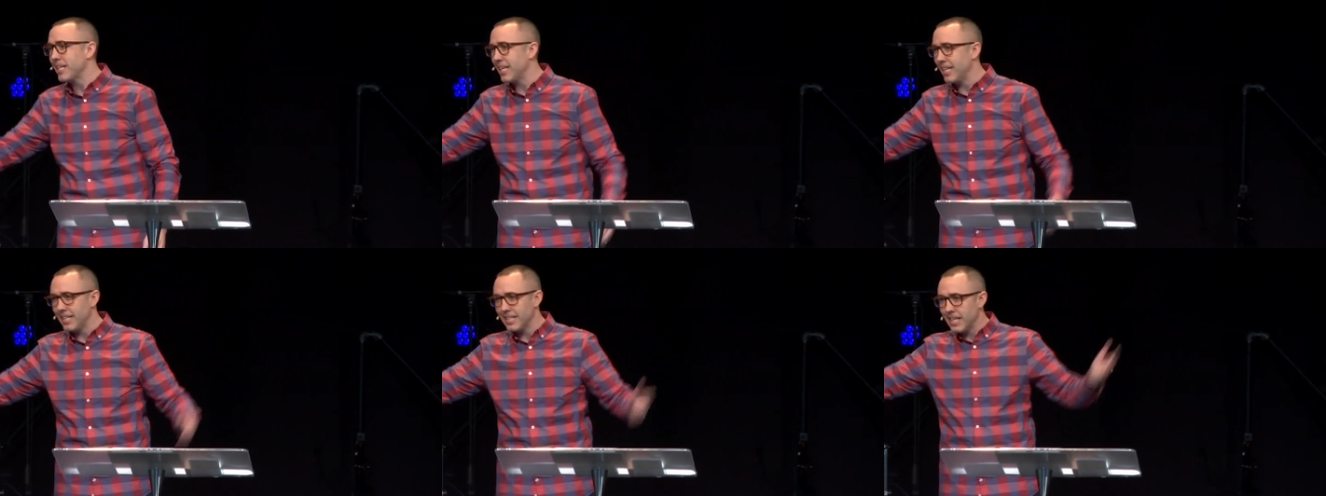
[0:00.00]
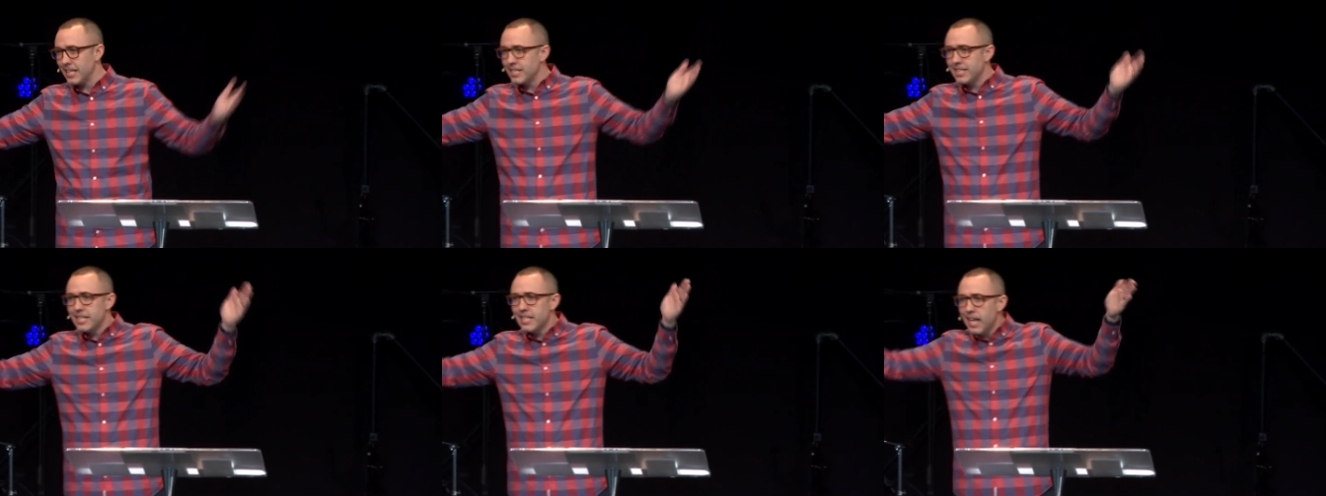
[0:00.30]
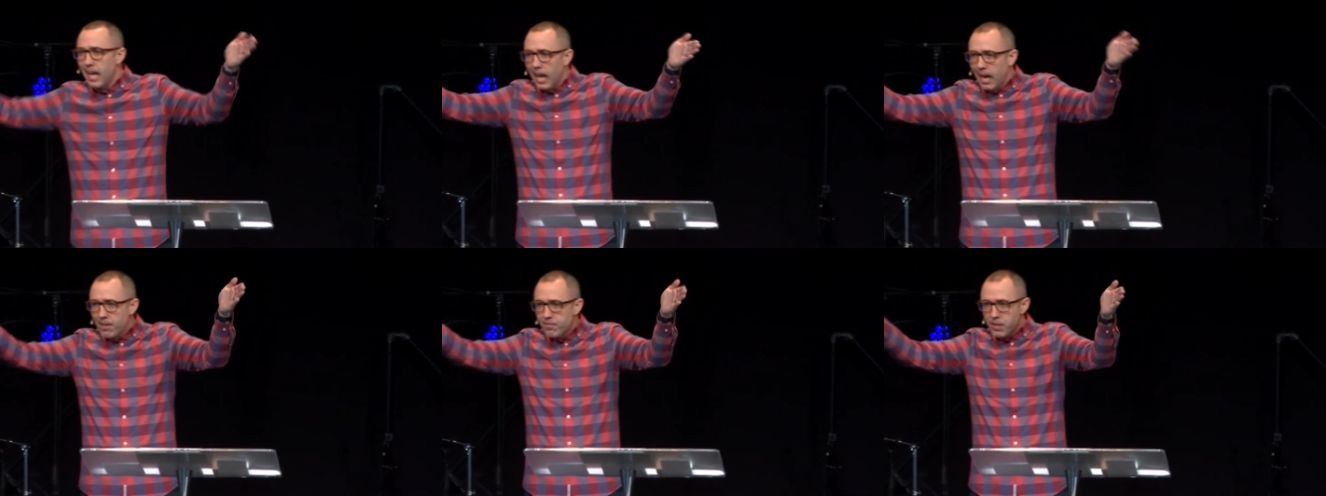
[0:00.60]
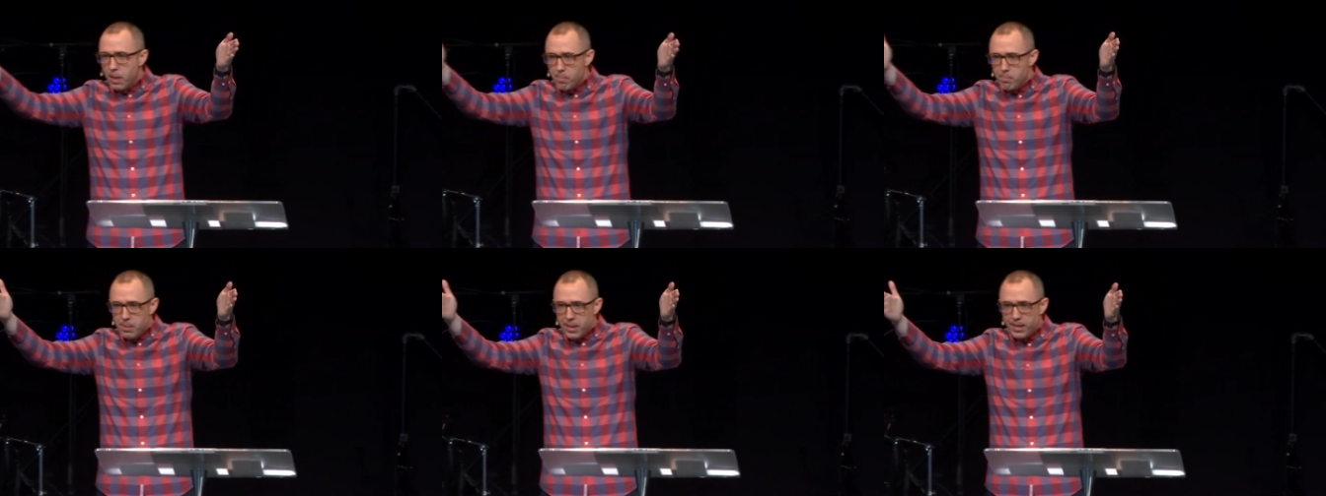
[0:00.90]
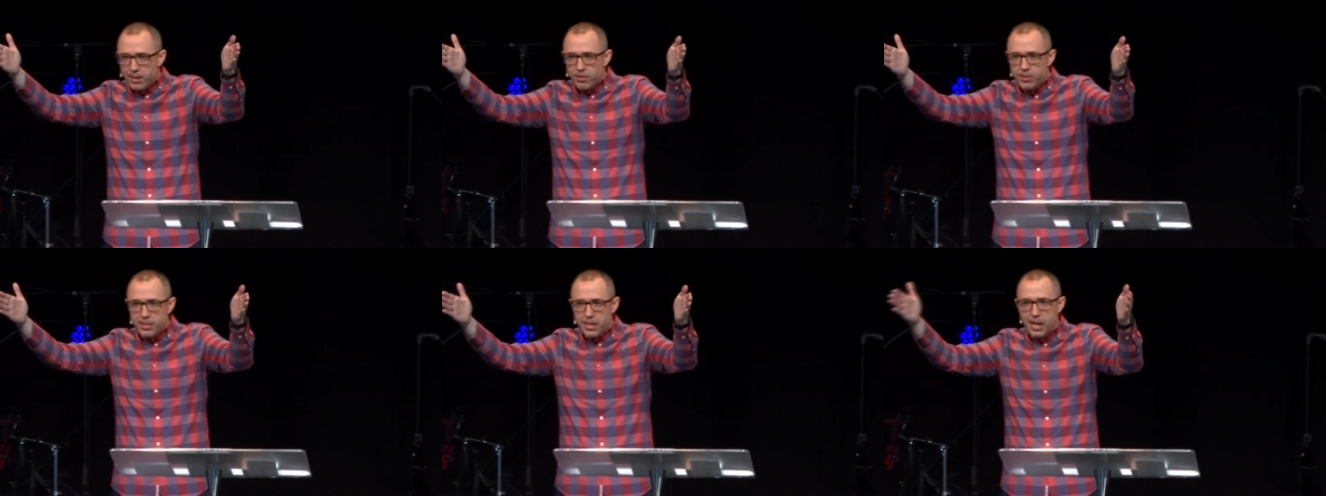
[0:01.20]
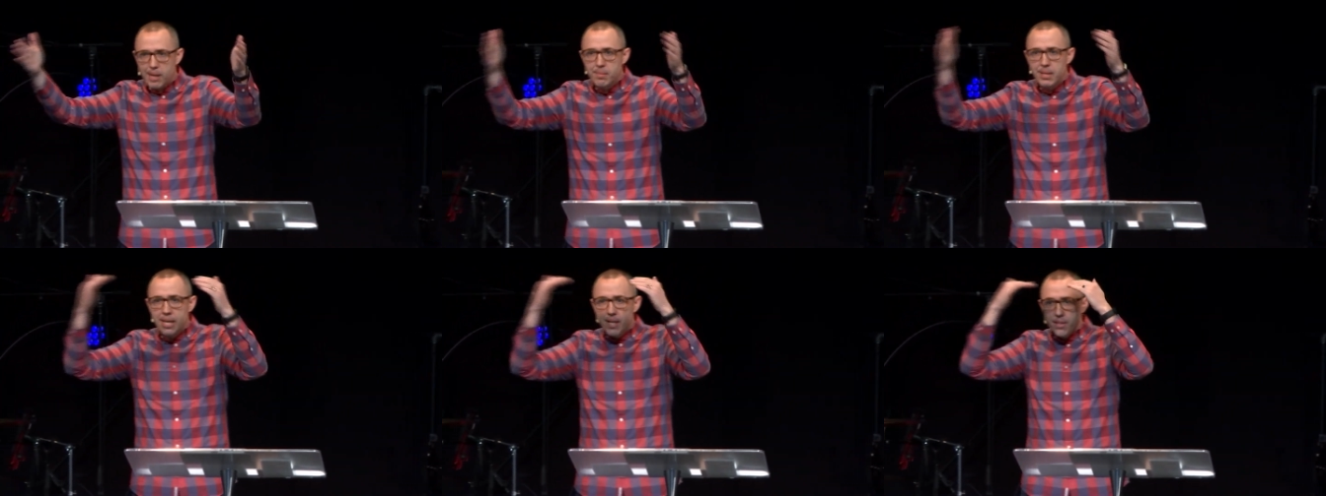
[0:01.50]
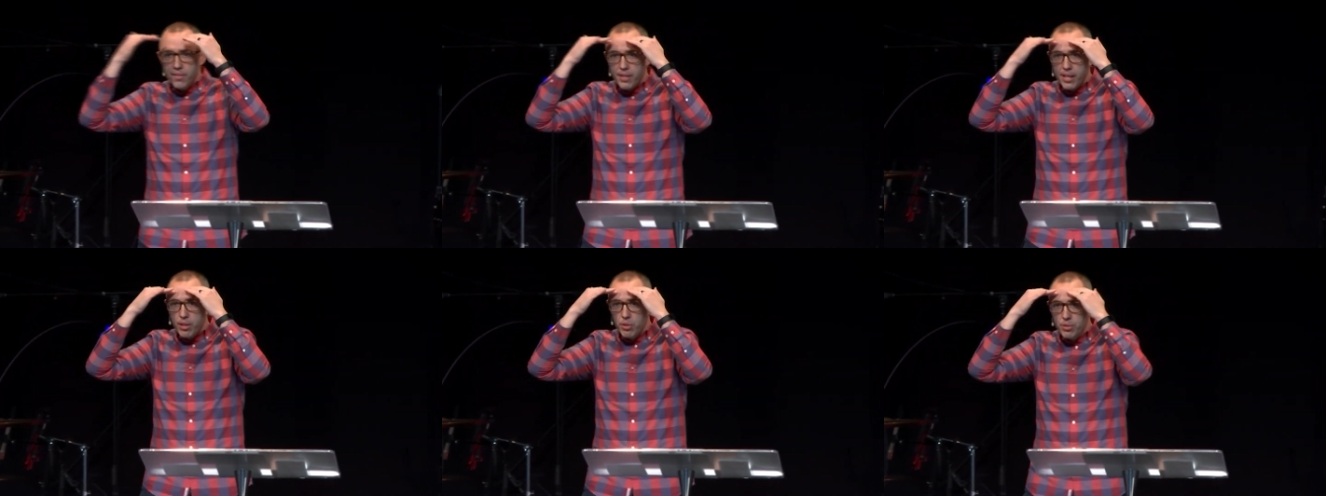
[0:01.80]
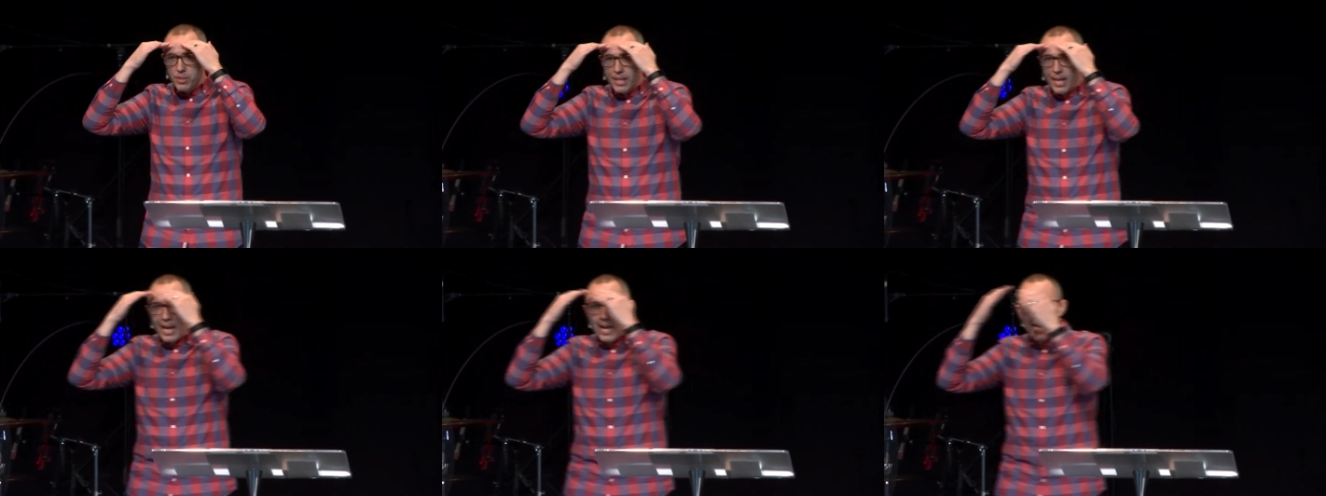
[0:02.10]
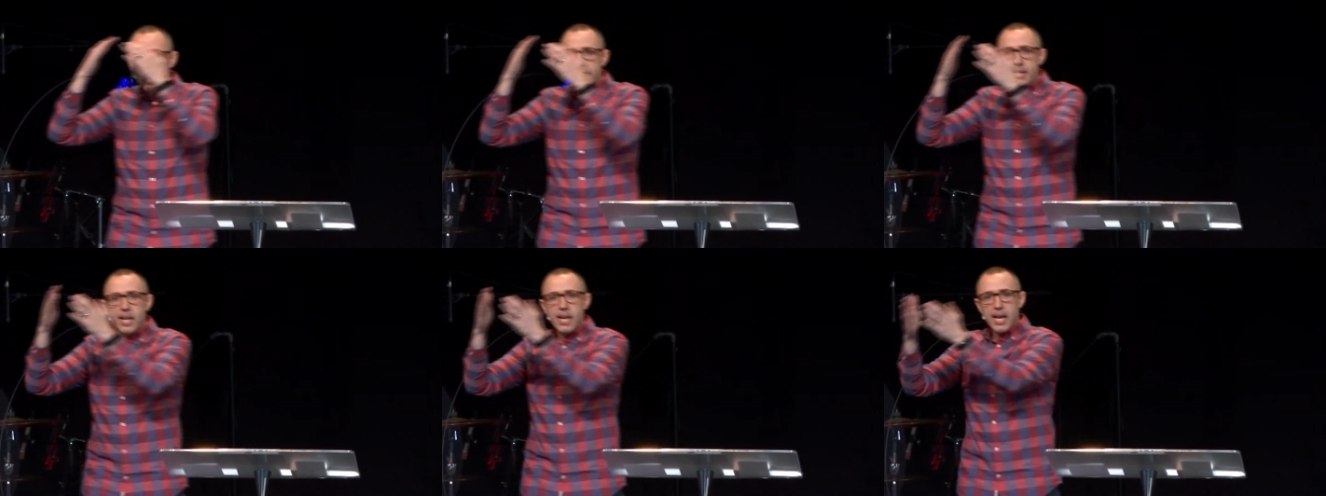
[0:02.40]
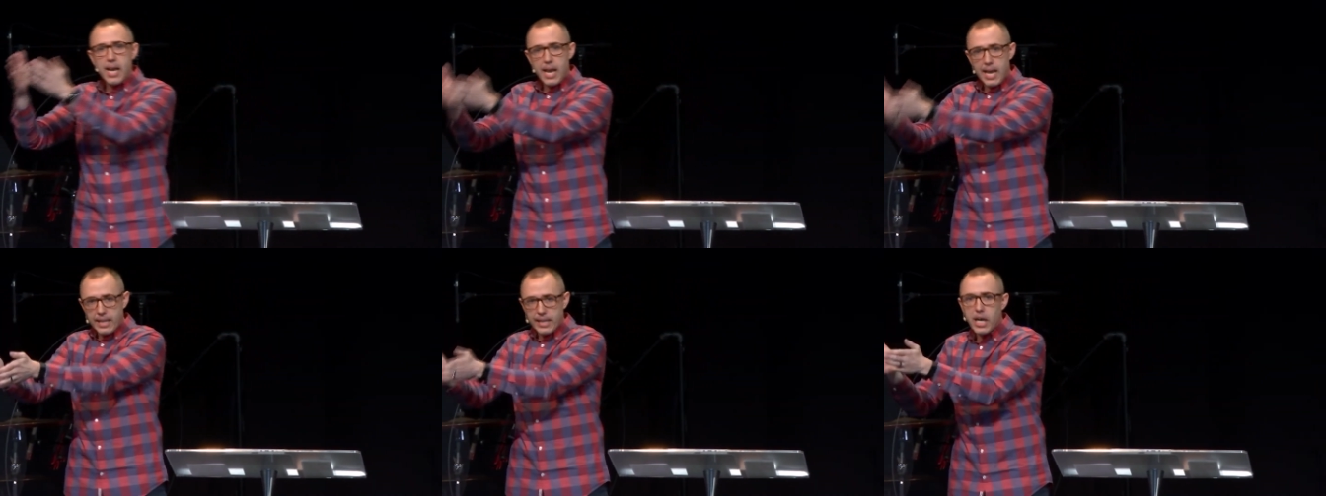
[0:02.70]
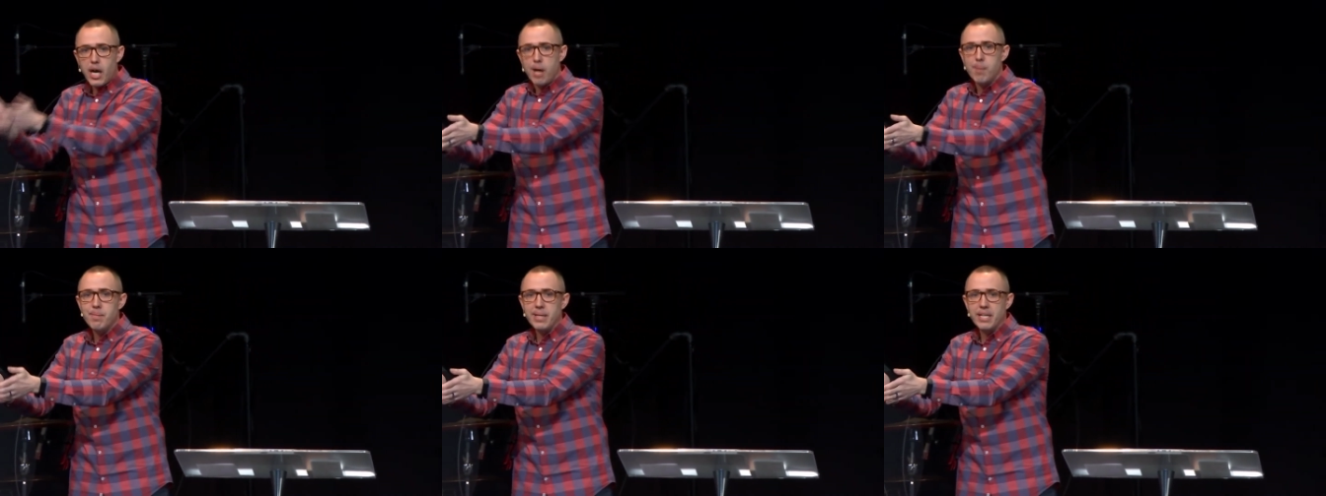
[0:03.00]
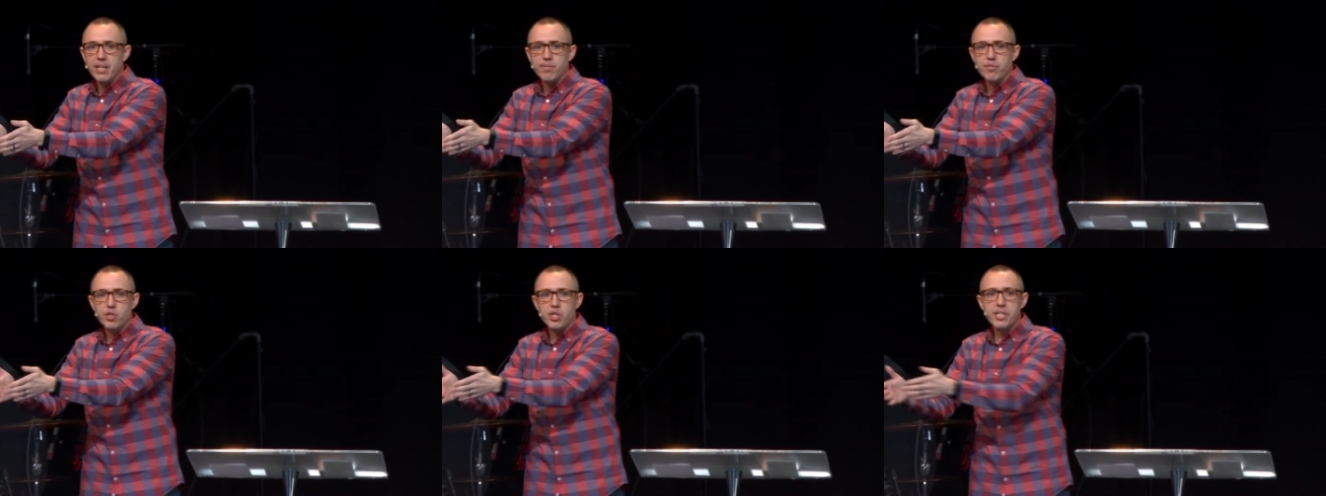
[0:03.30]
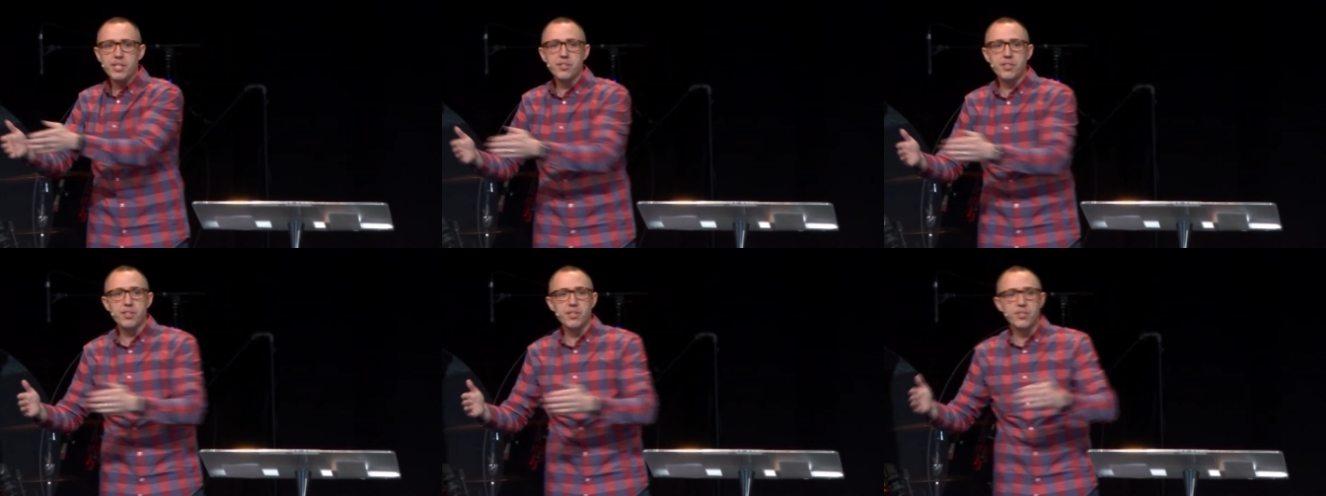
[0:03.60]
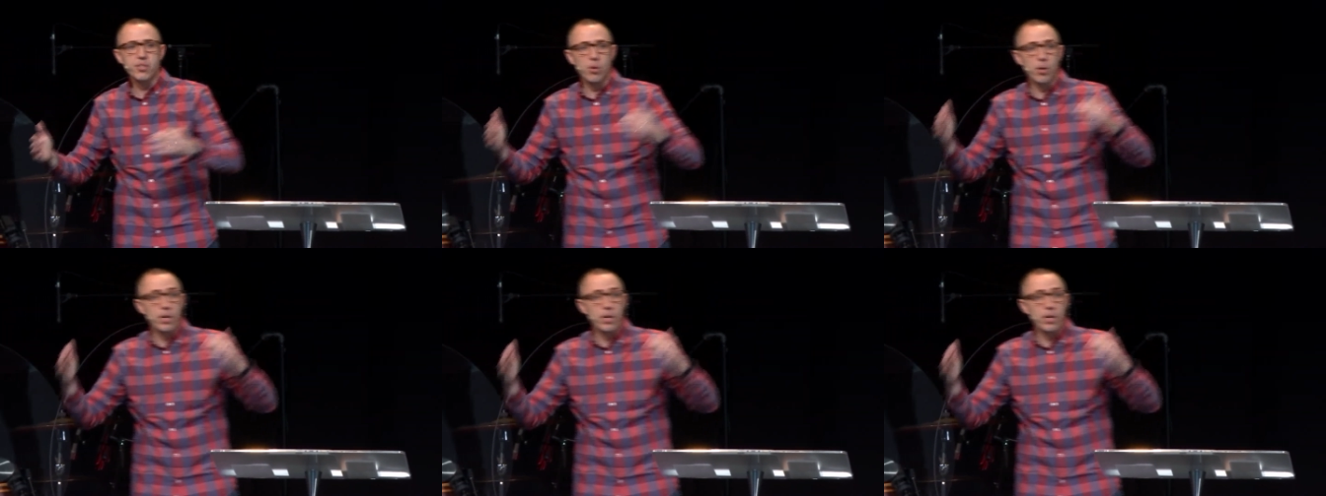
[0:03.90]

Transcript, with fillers: king. They didn't have that paradigm. They only had a coming of Jesus